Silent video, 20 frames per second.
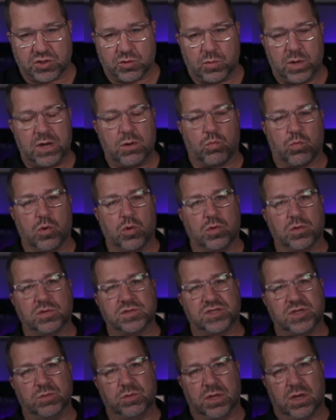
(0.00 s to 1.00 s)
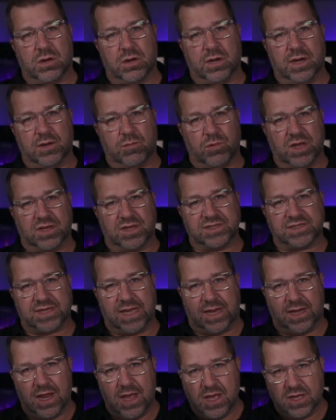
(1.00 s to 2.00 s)
3 rules you learn in real
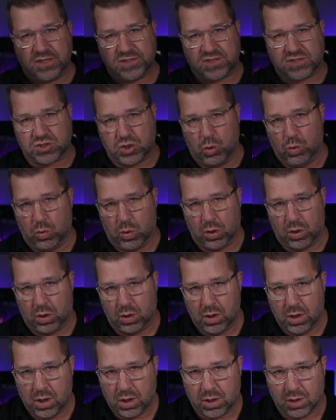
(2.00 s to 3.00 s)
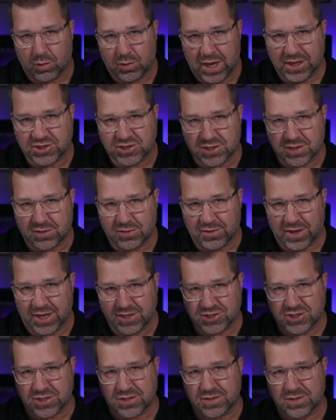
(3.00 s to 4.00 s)
estate school: location,
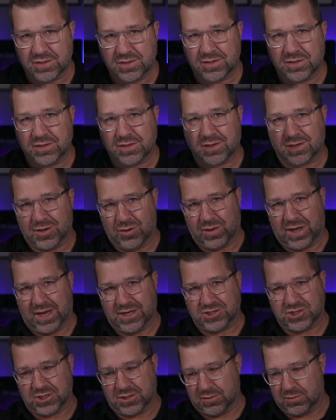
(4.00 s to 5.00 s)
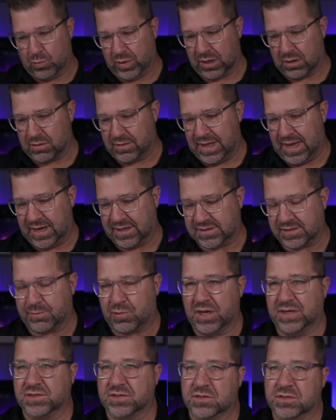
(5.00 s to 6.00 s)
location, location. We learn that as
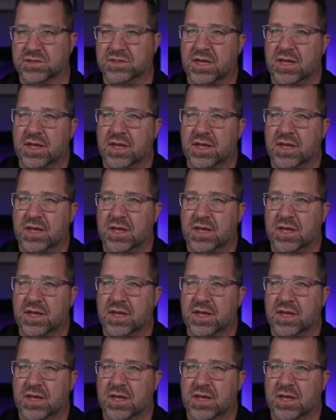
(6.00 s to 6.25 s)
appraisers